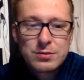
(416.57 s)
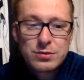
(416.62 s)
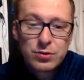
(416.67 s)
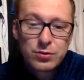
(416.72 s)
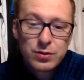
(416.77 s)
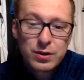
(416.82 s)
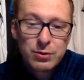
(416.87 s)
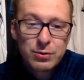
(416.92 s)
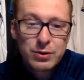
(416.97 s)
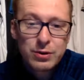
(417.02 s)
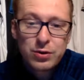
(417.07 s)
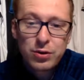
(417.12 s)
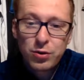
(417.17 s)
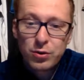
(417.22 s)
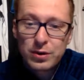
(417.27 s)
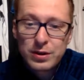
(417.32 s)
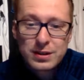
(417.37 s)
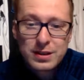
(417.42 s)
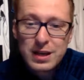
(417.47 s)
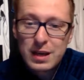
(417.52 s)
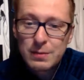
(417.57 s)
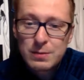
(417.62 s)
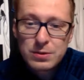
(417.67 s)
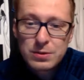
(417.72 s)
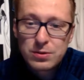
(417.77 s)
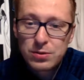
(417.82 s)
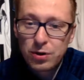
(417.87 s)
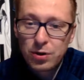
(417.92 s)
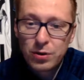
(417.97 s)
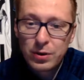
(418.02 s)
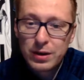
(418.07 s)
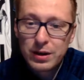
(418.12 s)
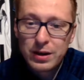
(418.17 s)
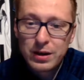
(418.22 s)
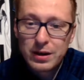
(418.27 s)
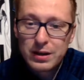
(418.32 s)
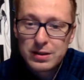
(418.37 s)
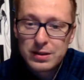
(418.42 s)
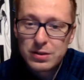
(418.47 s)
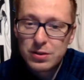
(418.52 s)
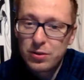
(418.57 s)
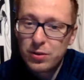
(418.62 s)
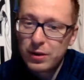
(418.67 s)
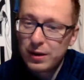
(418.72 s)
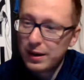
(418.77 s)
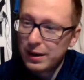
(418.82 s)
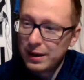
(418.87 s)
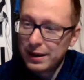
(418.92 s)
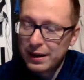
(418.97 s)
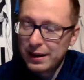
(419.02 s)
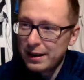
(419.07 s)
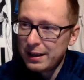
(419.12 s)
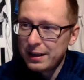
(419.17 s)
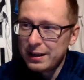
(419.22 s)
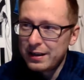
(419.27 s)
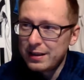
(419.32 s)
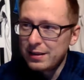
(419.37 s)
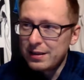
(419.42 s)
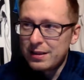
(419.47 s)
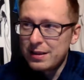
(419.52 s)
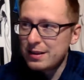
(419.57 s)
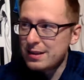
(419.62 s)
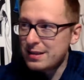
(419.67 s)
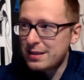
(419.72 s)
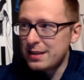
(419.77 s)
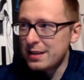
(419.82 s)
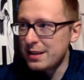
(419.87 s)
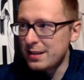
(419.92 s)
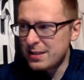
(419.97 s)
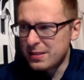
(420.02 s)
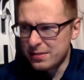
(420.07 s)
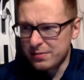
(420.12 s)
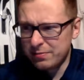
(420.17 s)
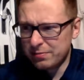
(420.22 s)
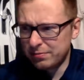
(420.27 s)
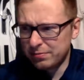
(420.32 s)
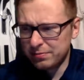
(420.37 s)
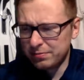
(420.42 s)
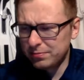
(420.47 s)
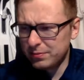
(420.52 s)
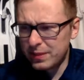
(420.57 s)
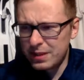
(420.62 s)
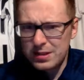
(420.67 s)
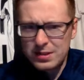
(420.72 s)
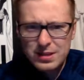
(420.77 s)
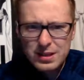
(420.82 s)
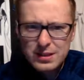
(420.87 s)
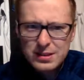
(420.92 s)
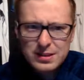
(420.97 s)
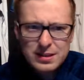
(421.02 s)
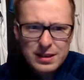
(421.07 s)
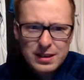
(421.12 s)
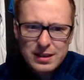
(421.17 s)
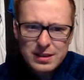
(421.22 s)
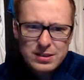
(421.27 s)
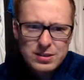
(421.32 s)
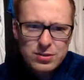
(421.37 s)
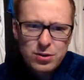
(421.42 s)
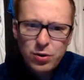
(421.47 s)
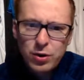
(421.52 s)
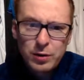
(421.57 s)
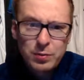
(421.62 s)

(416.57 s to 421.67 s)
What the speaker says: So there we go. It keeps growing, guys. So this season is so